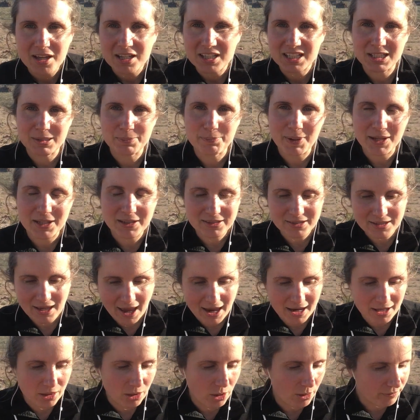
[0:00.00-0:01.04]
spin
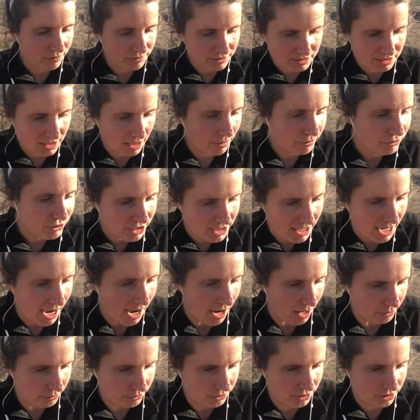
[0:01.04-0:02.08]
cycle of
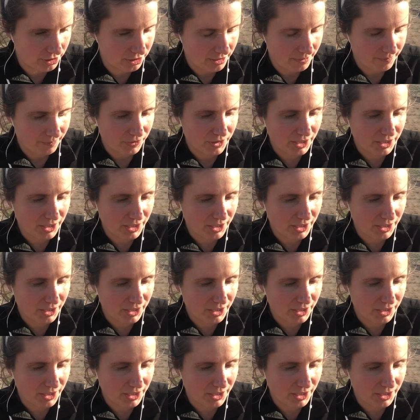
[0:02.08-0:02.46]
self-doubt.